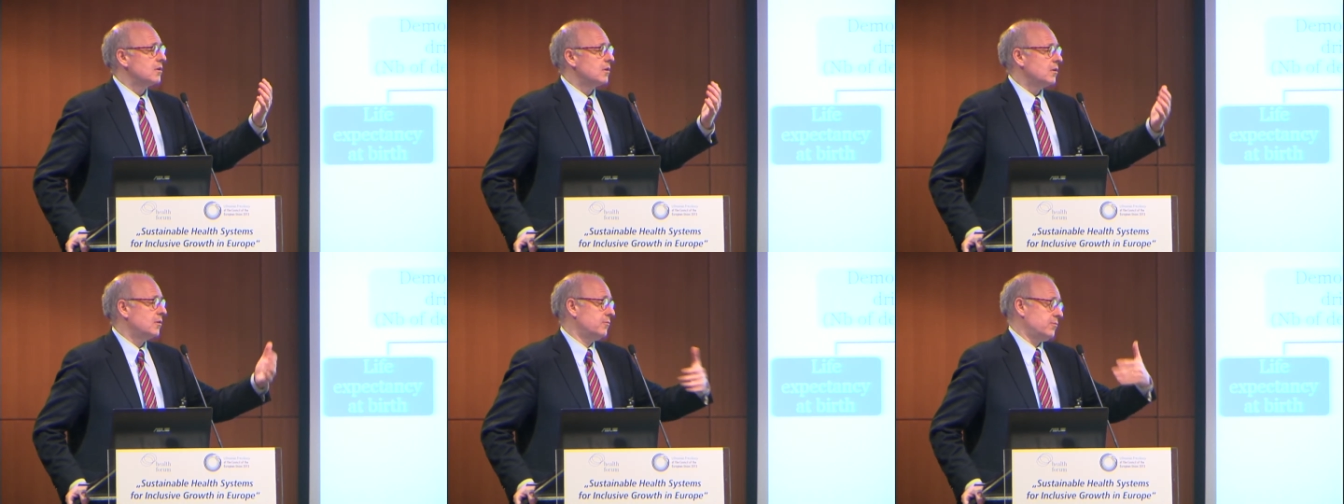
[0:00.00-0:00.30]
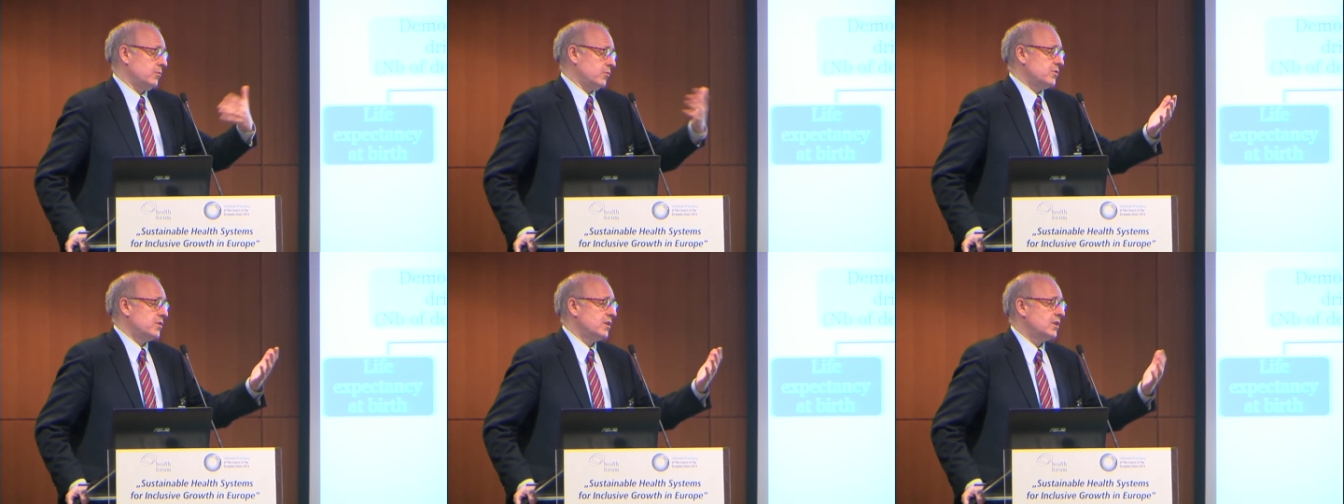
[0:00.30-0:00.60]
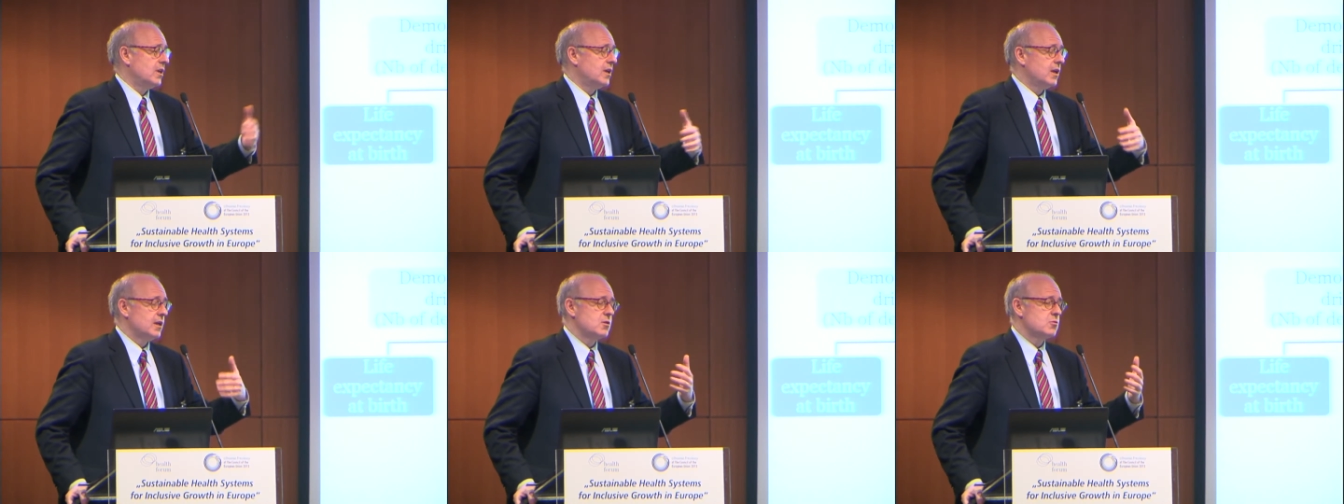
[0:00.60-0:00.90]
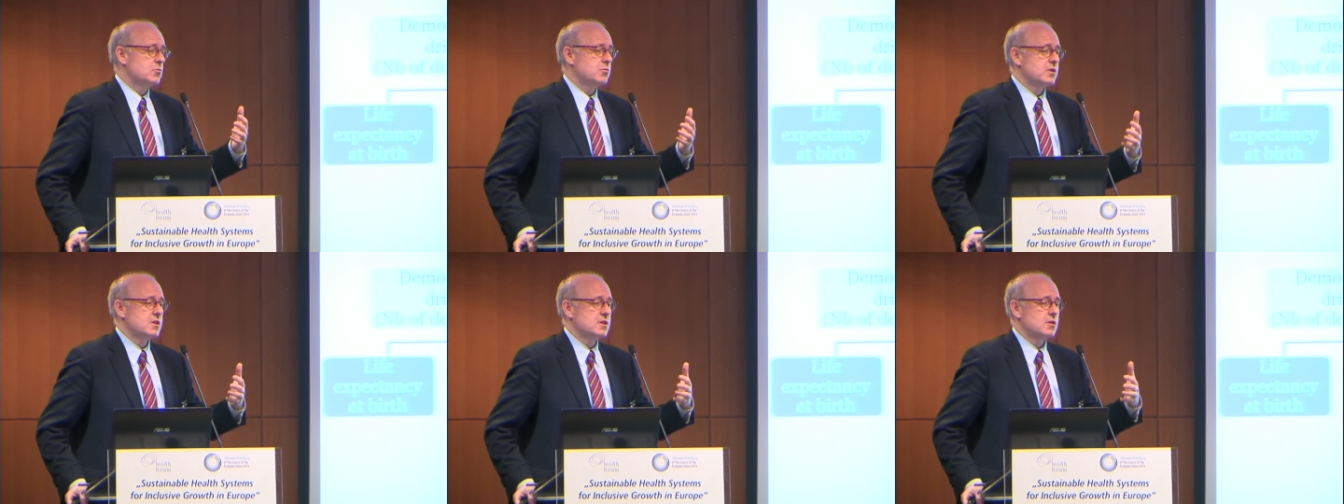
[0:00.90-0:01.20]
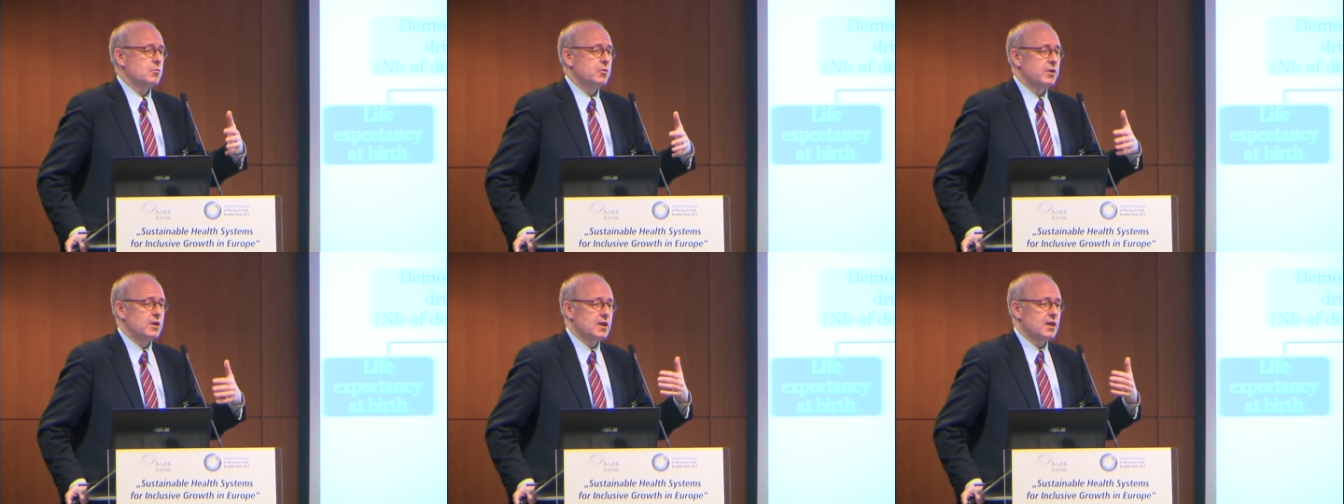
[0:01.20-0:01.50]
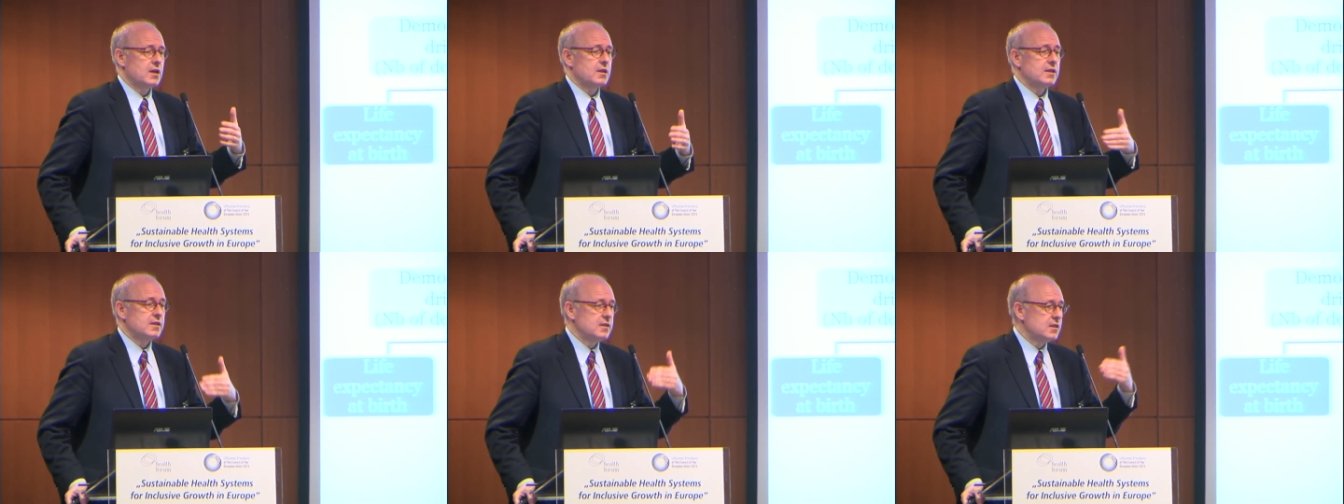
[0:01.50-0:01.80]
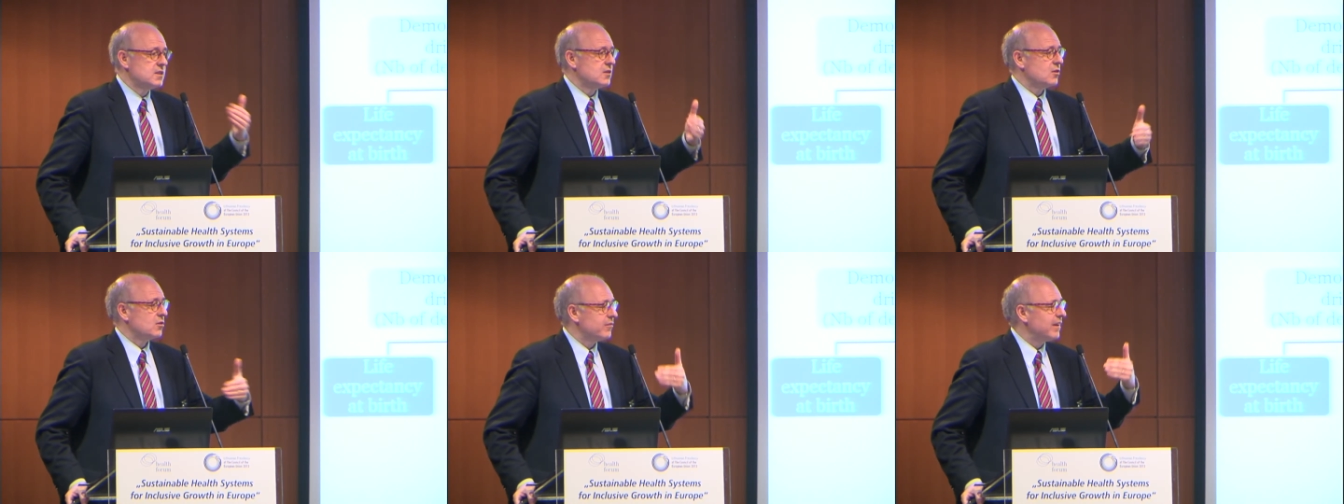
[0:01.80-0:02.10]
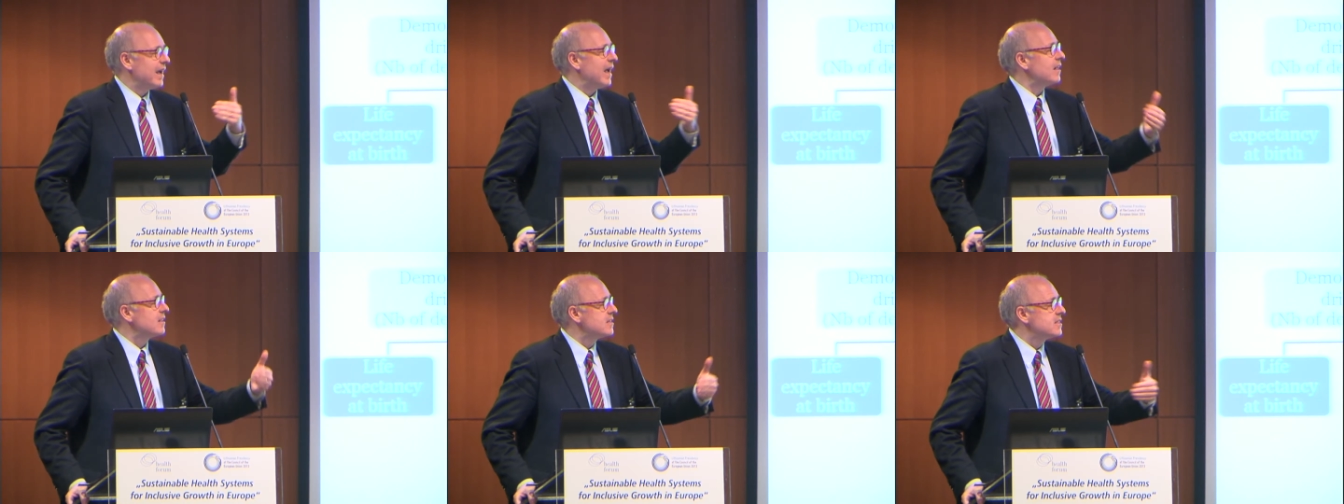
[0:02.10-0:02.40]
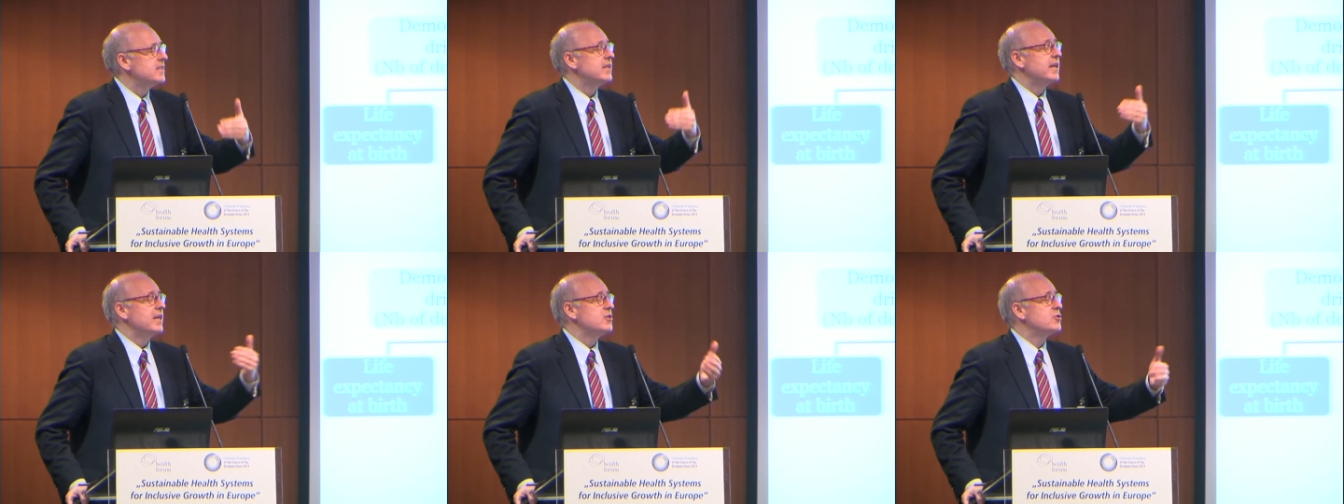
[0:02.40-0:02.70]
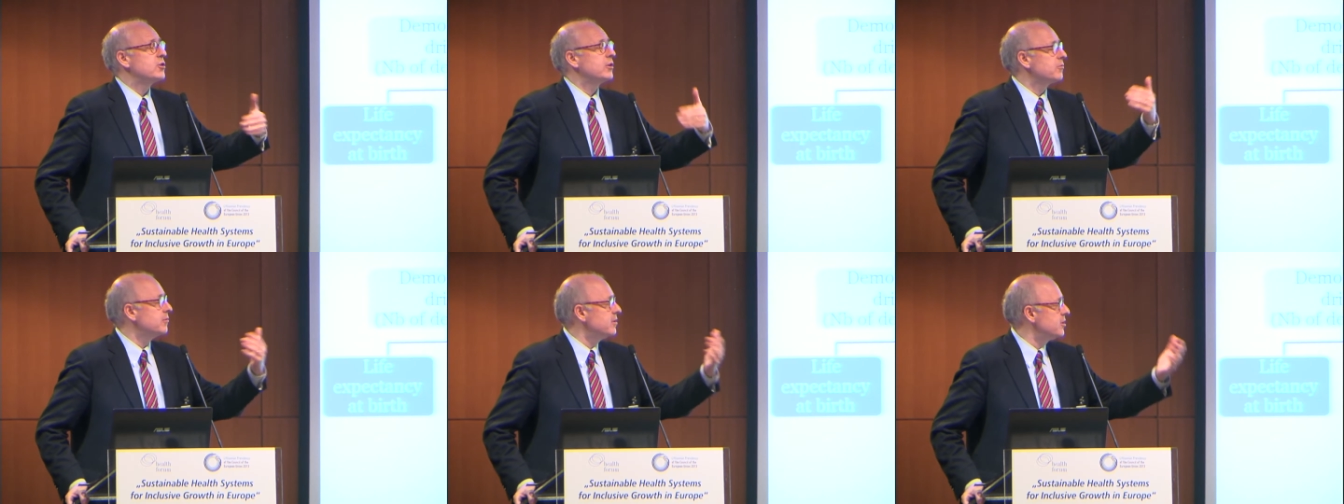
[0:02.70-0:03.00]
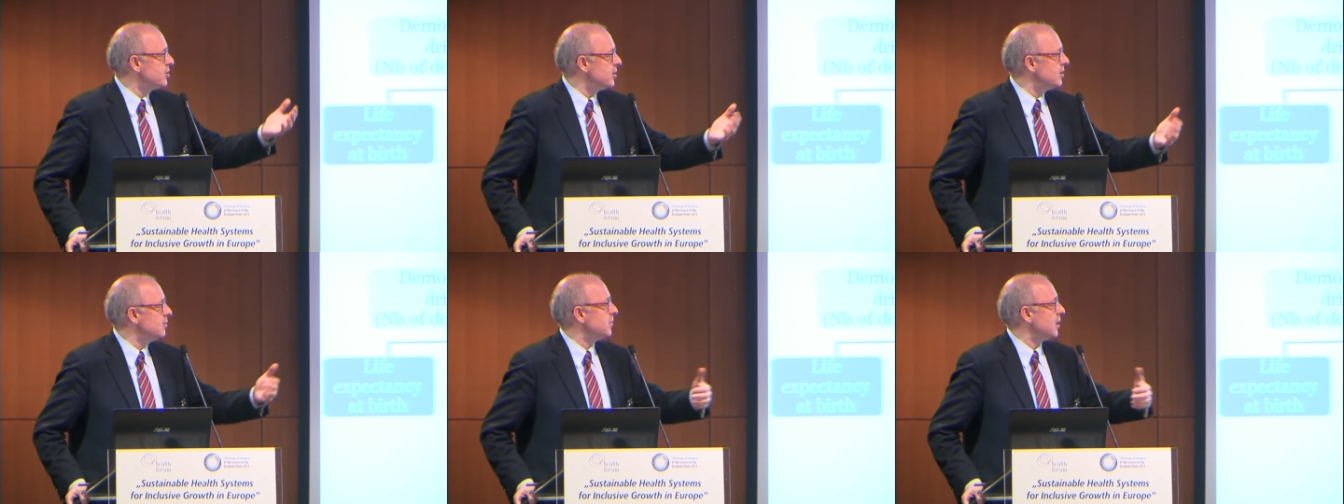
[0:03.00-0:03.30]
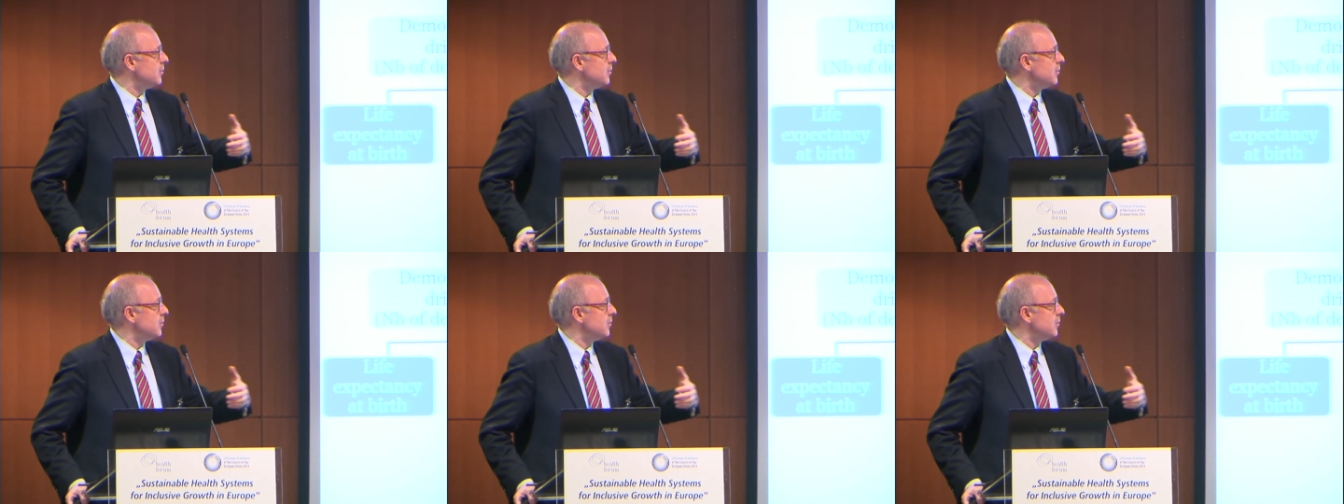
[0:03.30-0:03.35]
of OECD countries, we are in this sort of healthy aging regime.